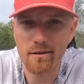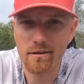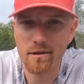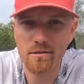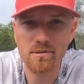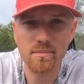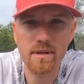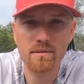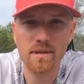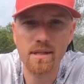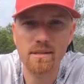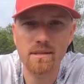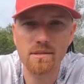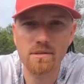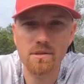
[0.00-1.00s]
of largemouth
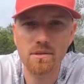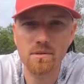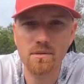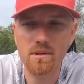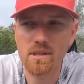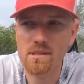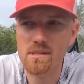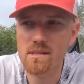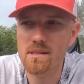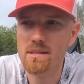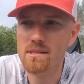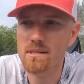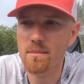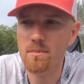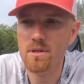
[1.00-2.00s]
on this too, because in the
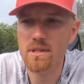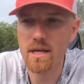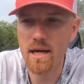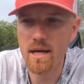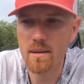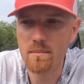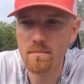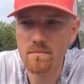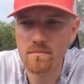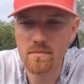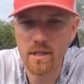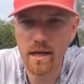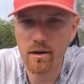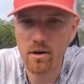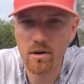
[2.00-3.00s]
summertime,
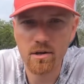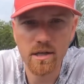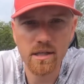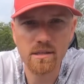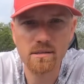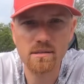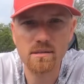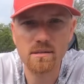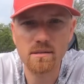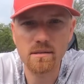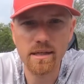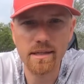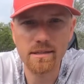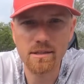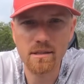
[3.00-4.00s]
that August,
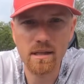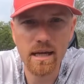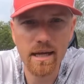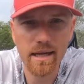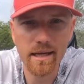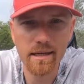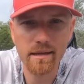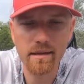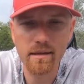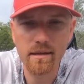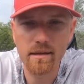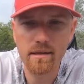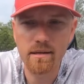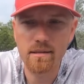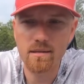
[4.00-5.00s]
late July,
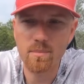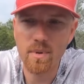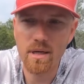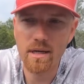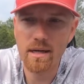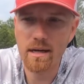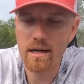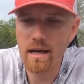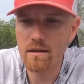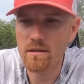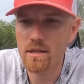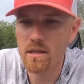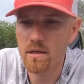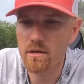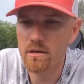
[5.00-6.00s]
depending on how
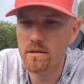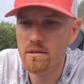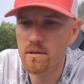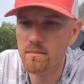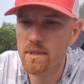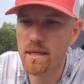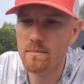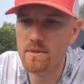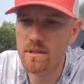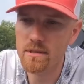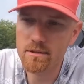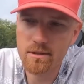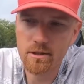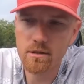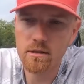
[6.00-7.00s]
the year, sometimes a
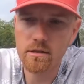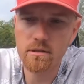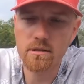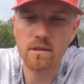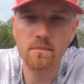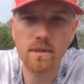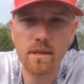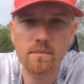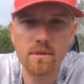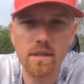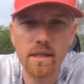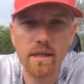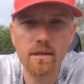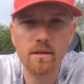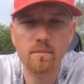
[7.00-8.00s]
little earlier, sometimes
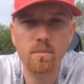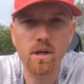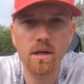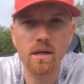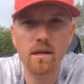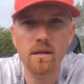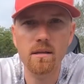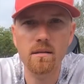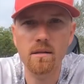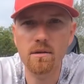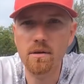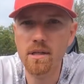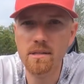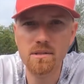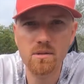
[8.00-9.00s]
later, but
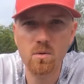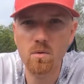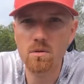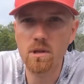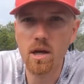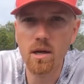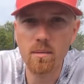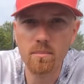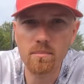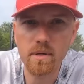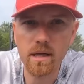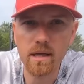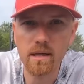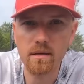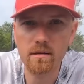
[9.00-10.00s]
they'll get schooled up
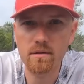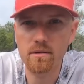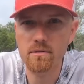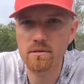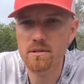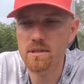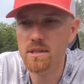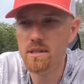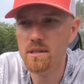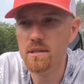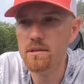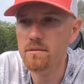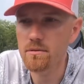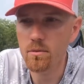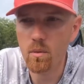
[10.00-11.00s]
and you'll
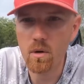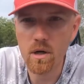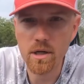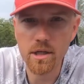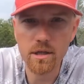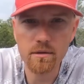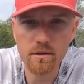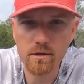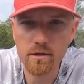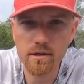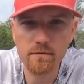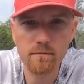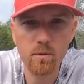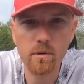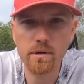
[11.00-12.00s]
see 20,
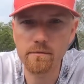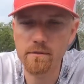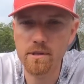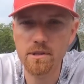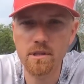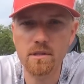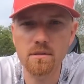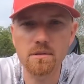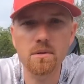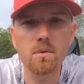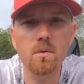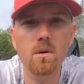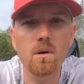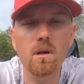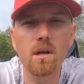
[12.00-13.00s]
30, 40 fish in a
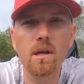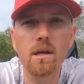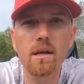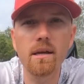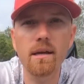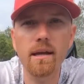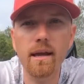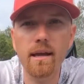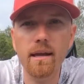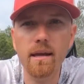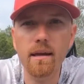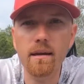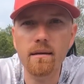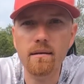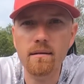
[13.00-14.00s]
school,
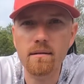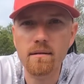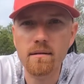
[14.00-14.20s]
and